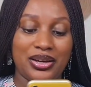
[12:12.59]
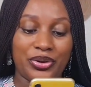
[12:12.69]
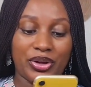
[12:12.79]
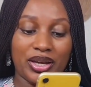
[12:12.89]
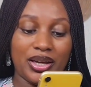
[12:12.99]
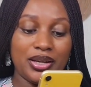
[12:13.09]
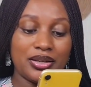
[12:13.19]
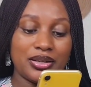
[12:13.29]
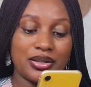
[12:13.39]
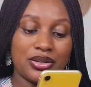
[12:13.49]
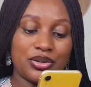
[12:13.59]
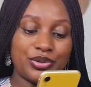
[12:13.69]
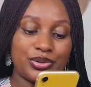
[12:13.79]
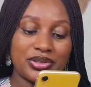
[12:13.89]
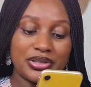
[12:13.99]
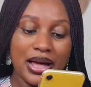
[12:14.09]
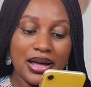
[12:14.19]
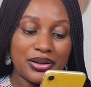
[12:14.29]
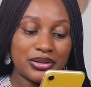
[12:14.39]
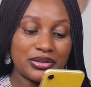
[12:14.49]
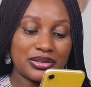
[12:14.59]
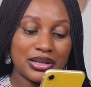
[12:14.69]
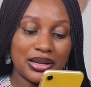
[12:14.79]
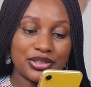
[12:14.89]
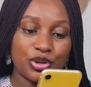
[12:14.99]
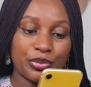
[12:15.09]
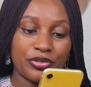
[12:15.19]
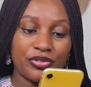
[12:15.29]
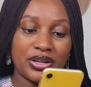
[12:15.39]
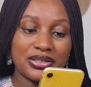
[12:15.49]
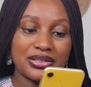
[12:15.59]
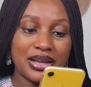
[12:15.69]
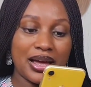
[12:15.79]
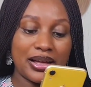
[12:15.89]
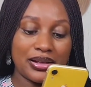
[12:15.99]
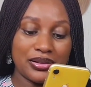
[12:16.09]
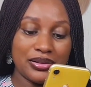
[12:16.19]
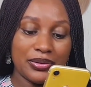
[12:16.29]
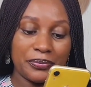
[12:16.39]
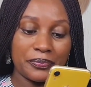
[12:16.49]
Okay, go to styles, select your preferred style.